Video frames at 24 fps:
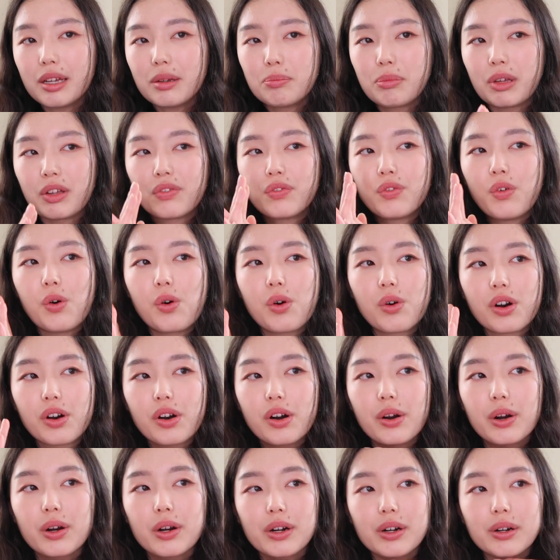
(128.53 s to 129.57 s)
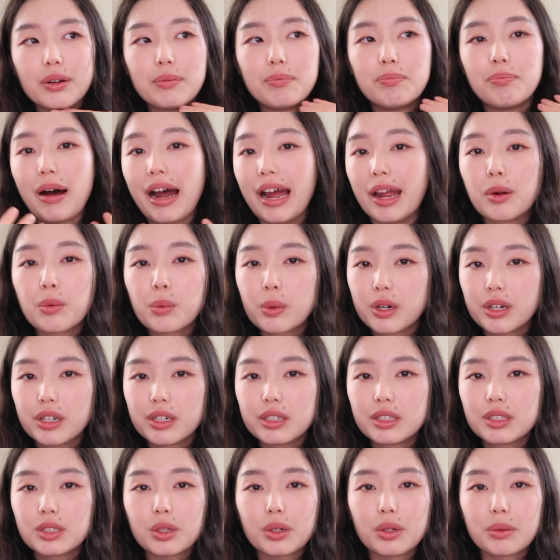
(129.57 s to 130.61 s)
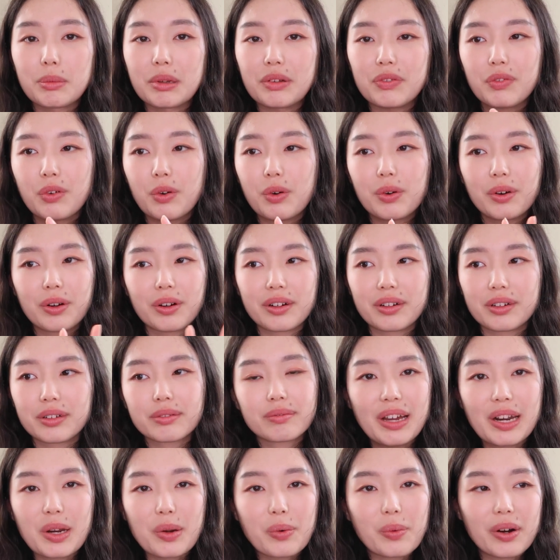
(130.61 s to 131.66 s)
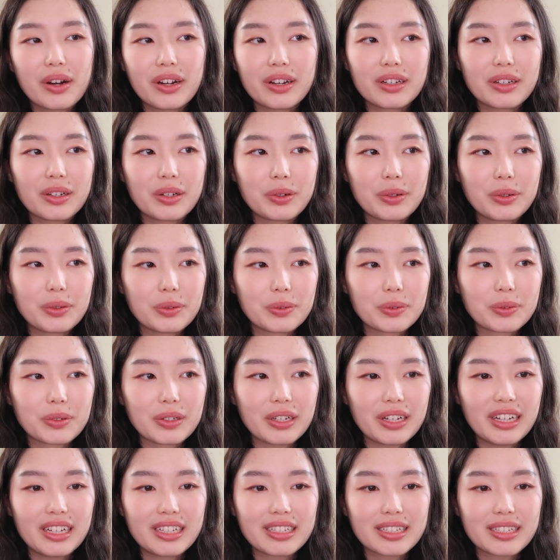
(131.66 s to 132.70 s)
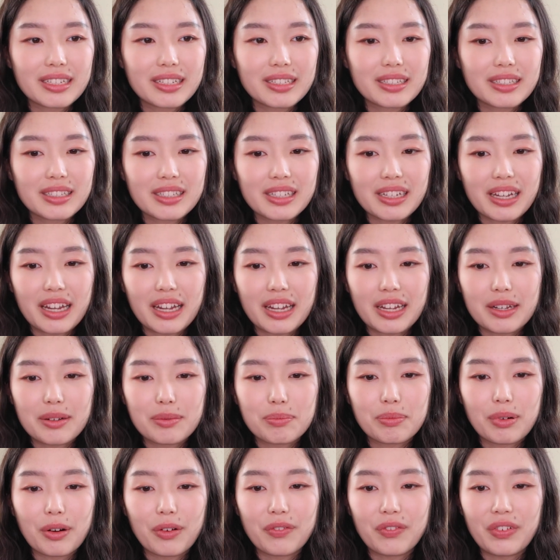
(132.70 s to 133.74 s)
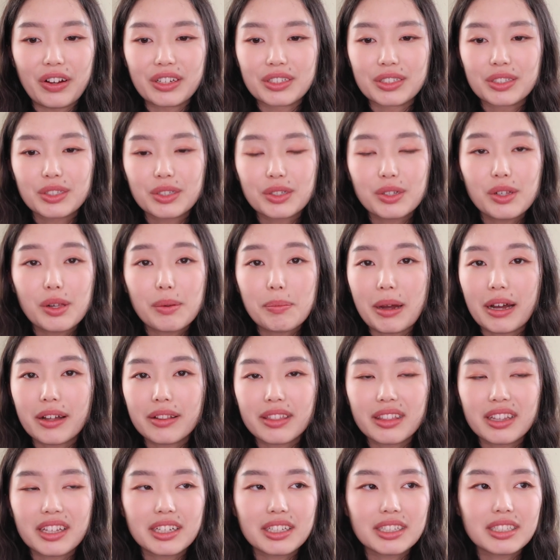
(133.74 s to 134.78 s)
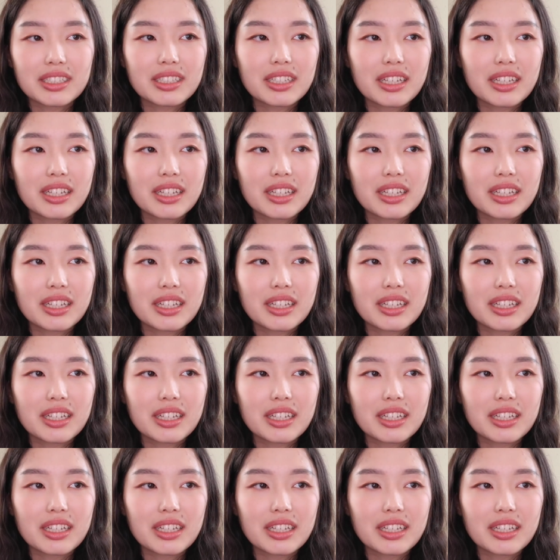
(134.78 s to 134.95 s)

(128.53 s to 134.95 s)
before my words or before anyone who isn't a professional about this,